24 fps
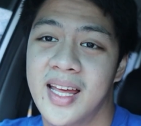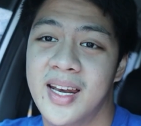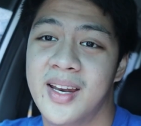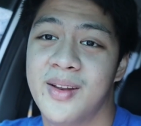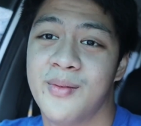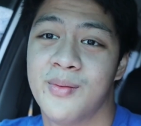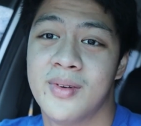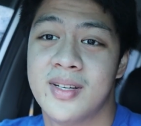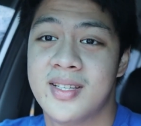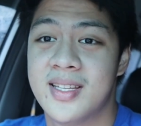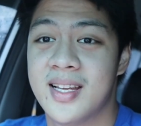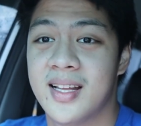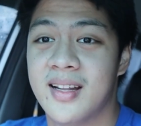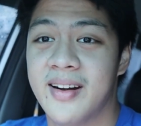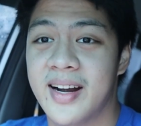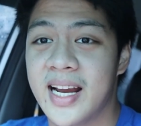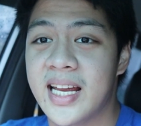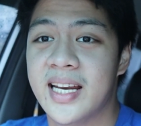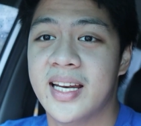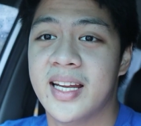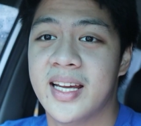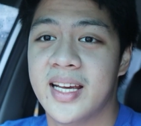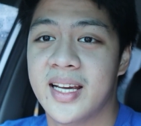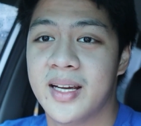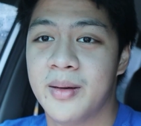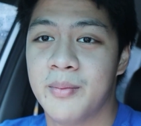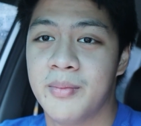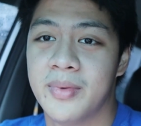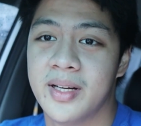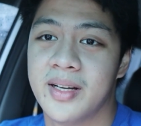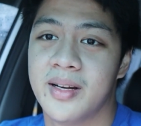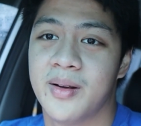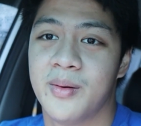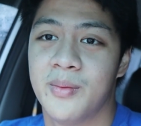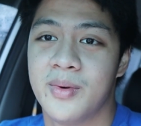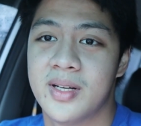And it was still raining,
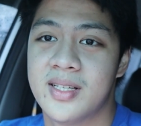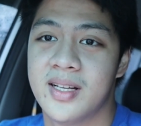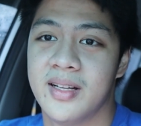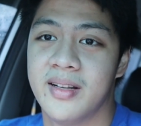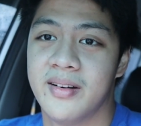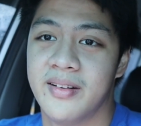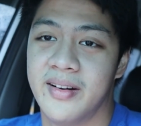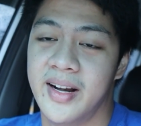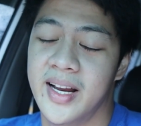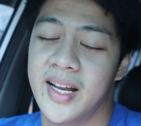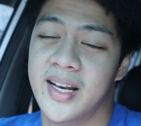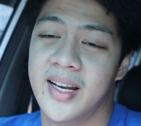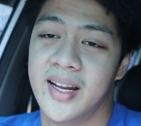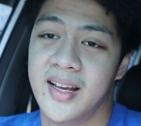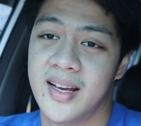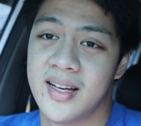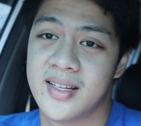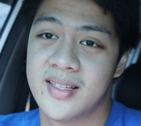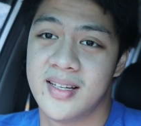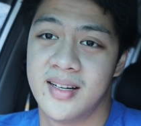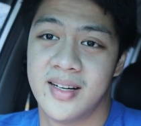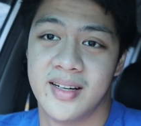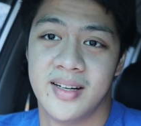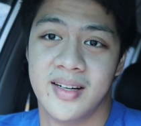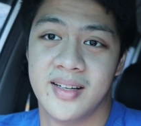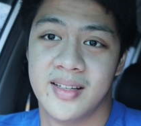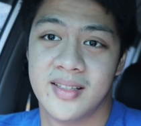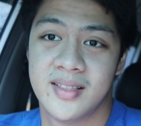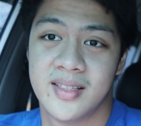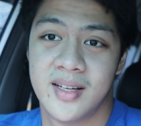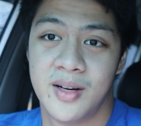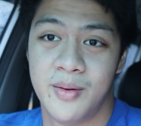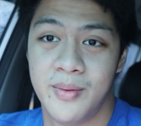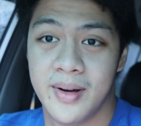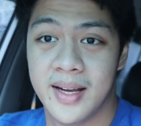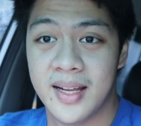but it wasn't raining as hard
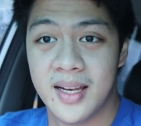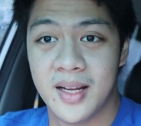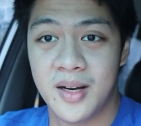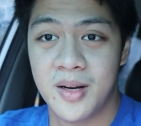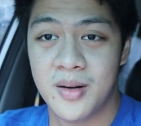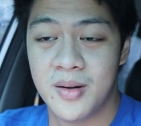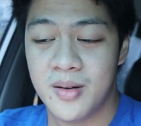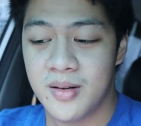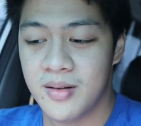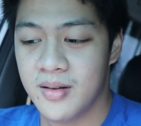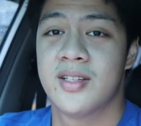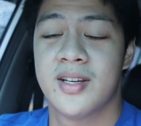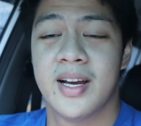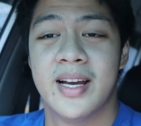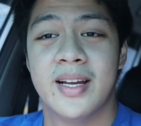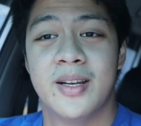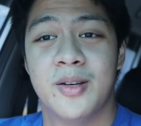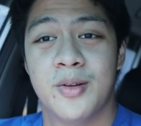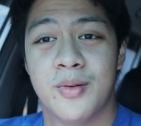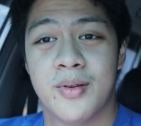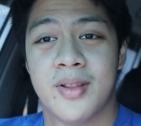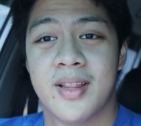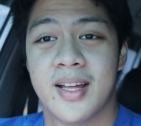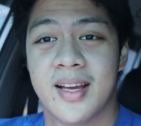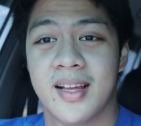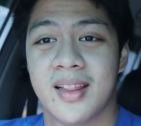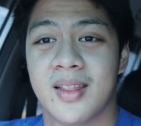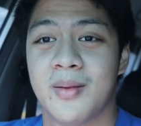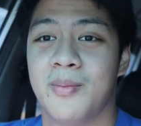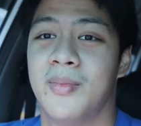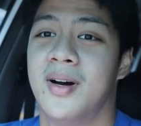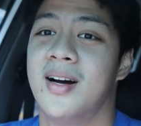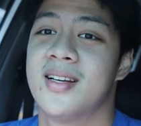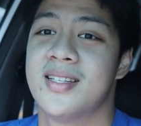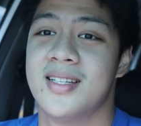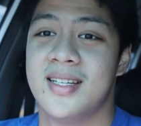as a while ago. So I do think the
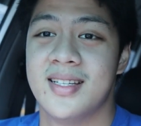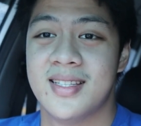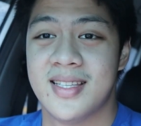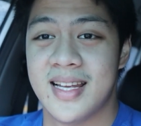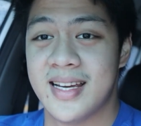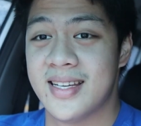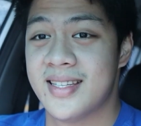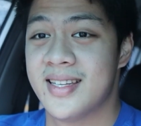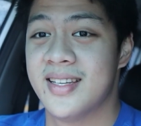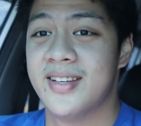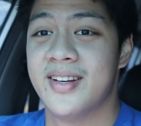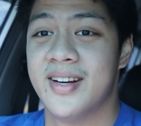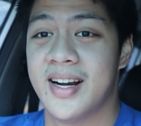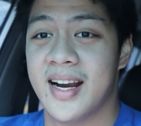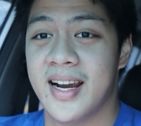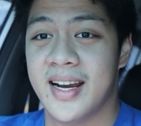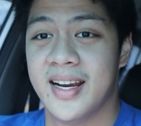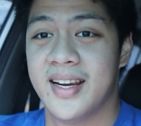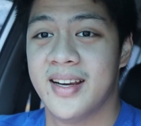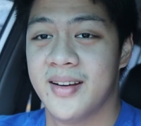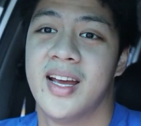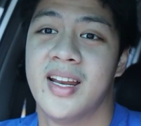box is nice and dry.